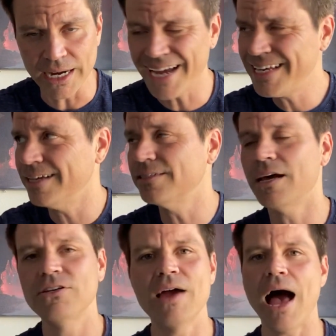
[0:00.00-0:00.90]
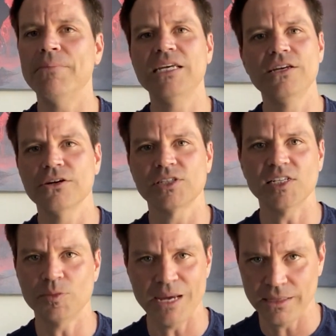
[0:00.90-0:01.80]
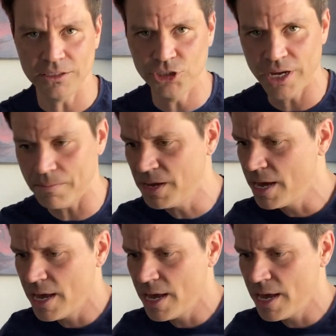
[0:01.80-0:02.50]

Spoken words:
I can't tell you how many years I spent in the gym.